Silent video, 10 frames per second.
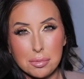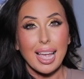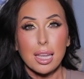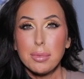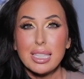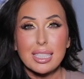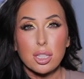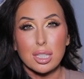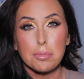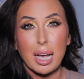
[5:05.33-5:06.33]
I am
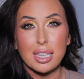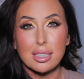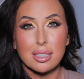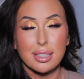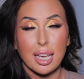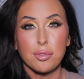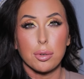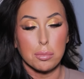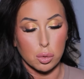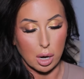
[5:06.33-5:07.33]
considering buying this set
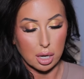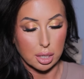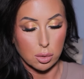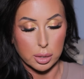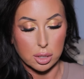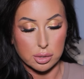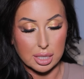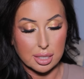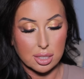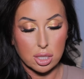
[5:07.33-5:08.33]
from Moroccan Oil.
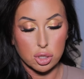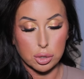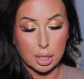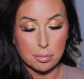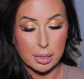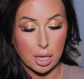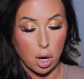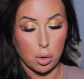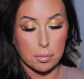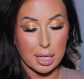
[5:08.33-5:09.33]
This is the Treatment
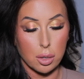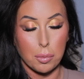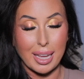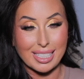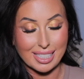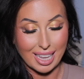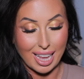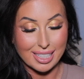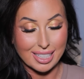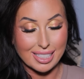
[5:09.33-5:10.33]
Home and Away
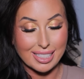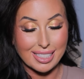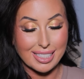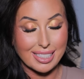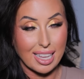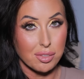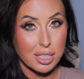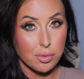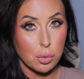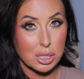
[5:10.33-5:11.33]
set.
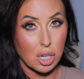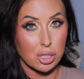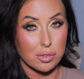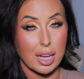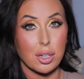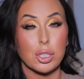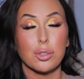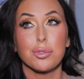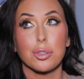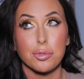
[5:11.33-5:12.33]
seventy-four dollars value
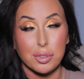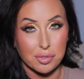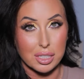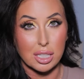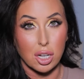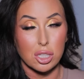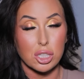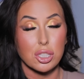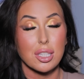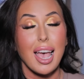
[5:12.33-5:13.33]
for fifty
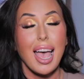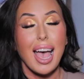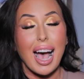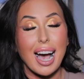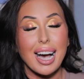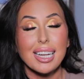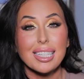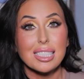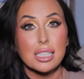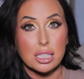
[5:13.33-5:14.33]
dollars.
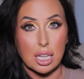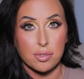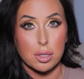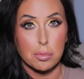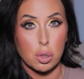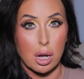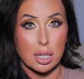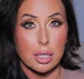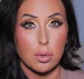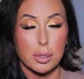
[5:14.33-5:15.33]
I love the
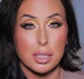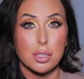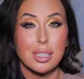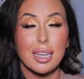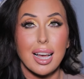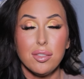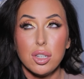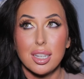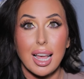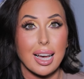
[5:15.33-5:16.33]
Moroccan Oil, and I have
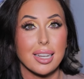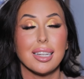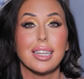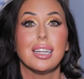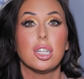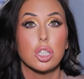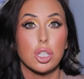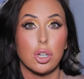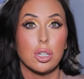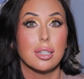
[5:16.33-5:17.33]
not had it in a
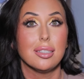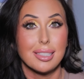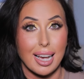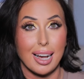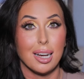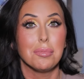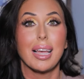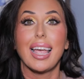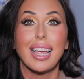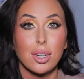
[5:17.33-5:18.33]
long time.
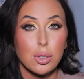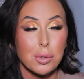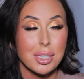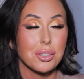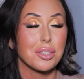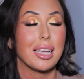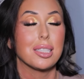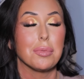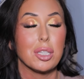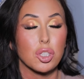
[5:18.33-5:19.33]
Hair oil takes
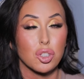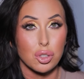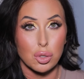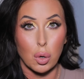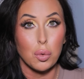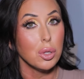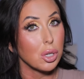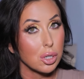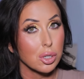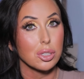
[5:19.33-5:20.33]
me so
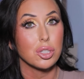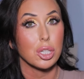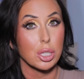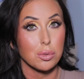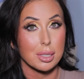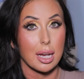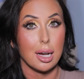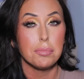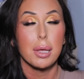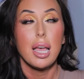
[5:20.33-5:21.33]
long to use
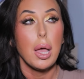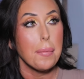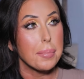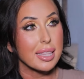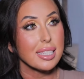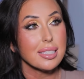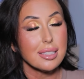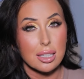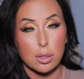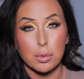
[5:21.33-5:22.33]
up, but this is
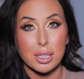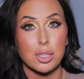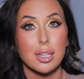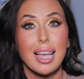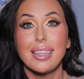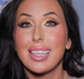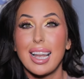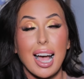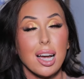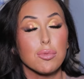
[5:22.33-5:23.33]
an oil that
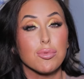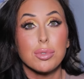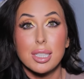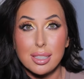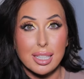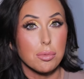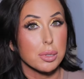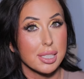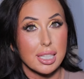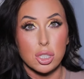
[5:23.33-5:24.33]
I really,
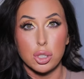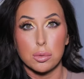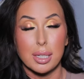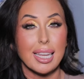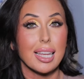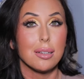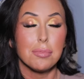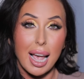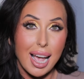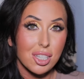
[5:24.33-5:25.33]
really enjoy, and I'm
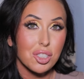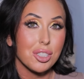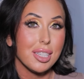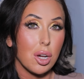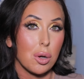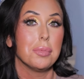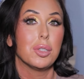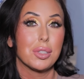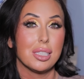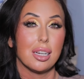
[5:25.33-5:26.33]
actually
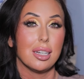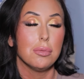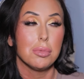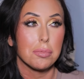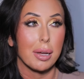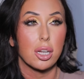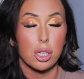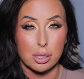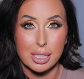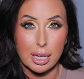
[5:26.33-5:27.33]
almost done with my
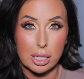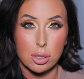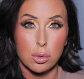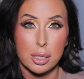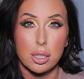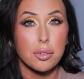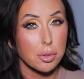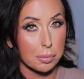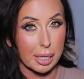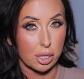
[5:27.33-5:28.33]
current hair oil
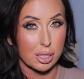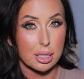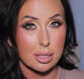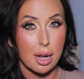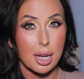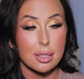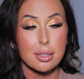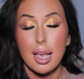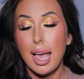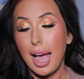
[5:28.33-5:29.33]
from
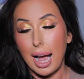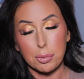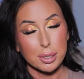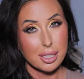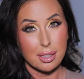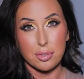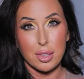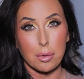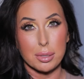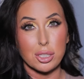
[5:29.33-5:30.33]
Kerastase. I really love
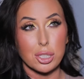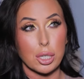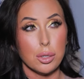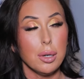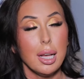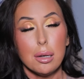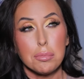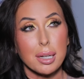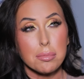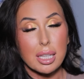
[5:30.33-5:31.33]
that one too,
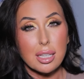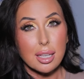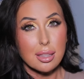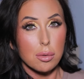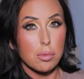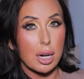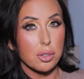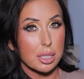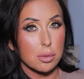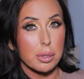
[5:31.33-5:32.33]
but I'm thinking that while
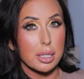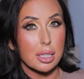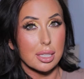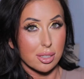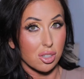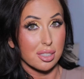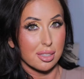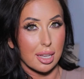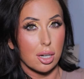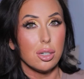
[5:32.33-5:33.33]
this one is on
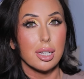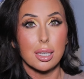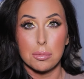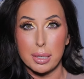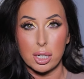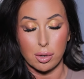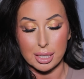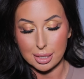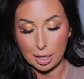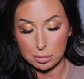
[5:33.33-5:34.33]
sale, it could be a
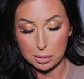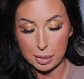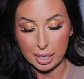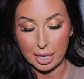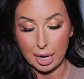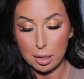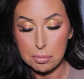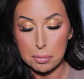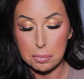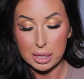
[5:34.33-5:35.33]
great time to pick it
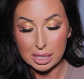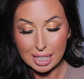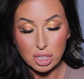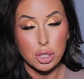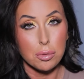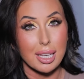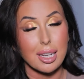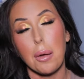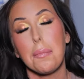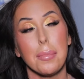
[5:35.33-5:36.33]
up. Plus, you
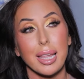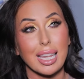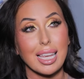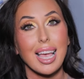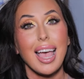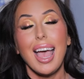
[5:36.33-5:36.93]
get a mini.